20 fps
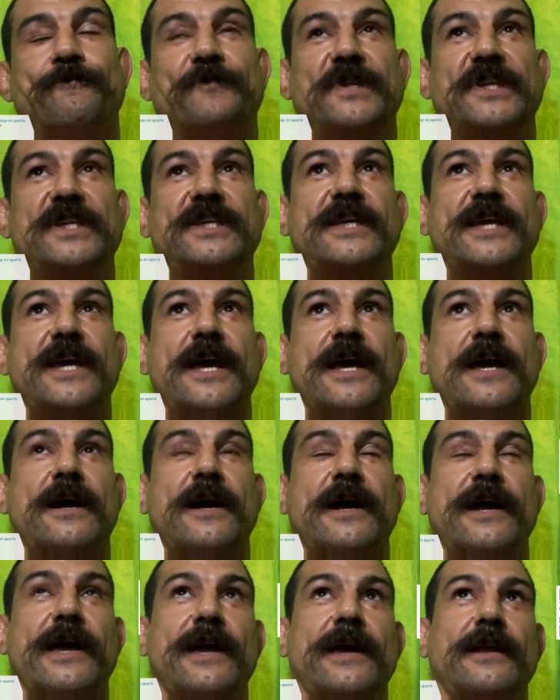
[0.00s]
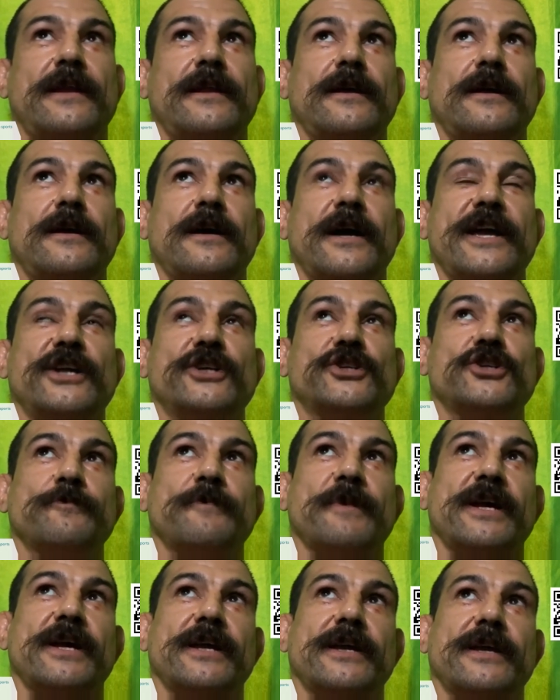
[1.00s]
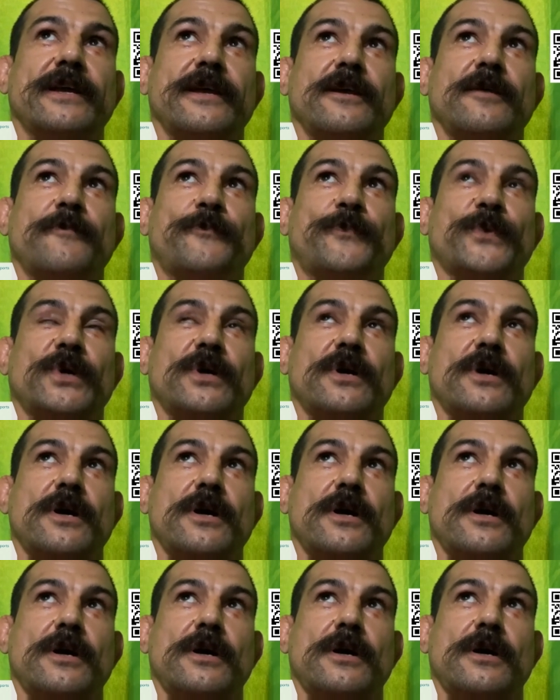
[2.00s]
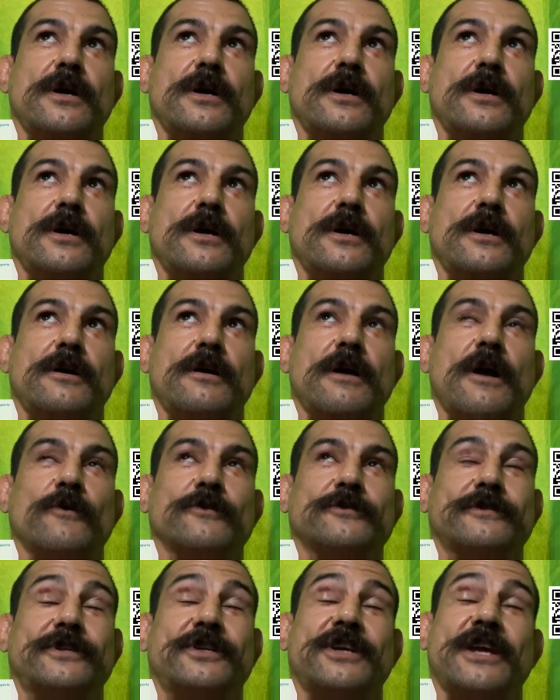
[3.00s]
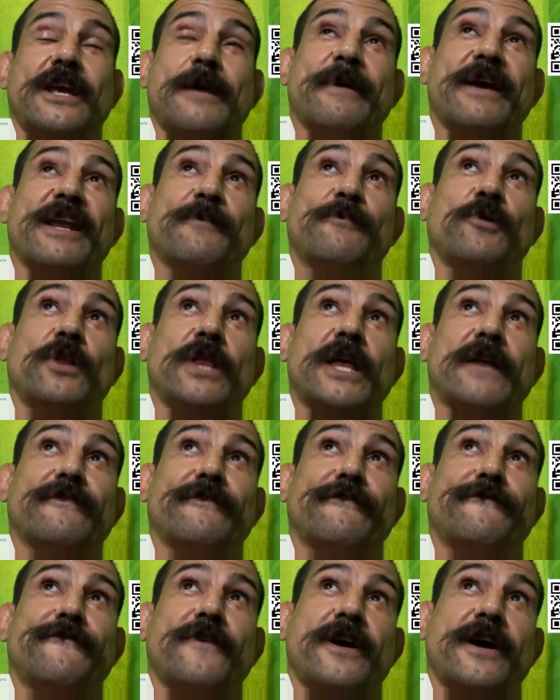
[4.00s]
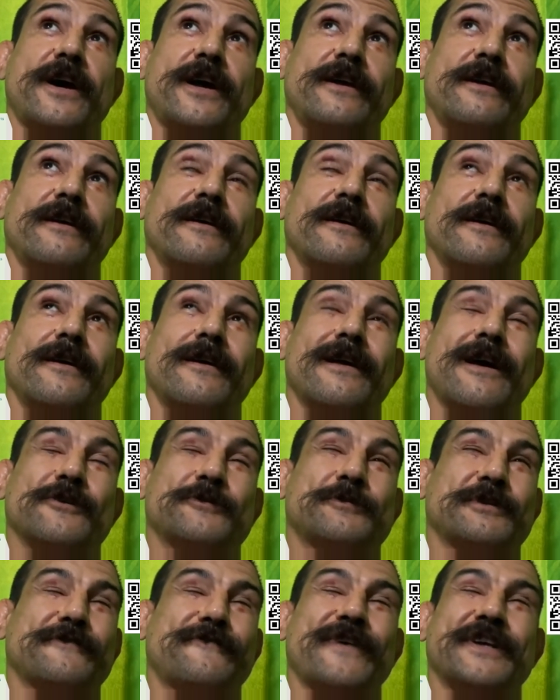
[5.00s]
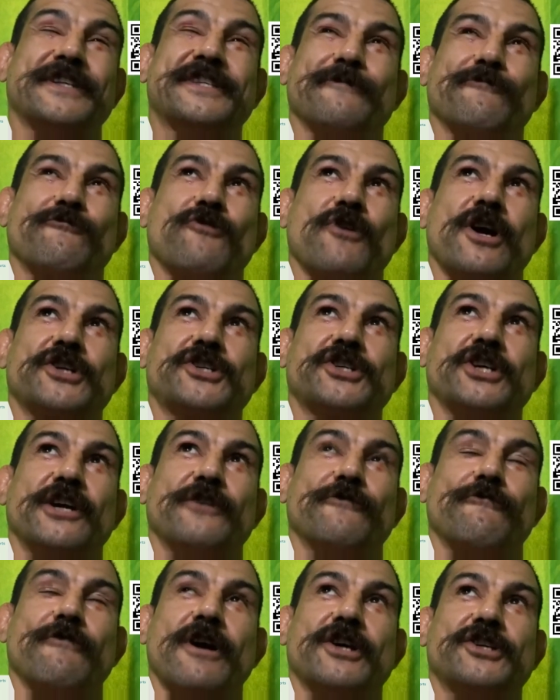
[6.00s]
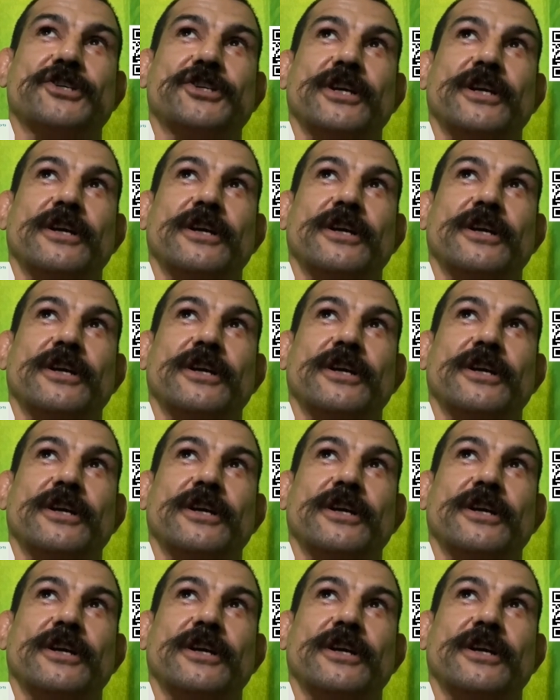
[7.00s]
Yeah, I injured my hip. I had to pull out of a fight. I was supposed to fight some Russian in Russia.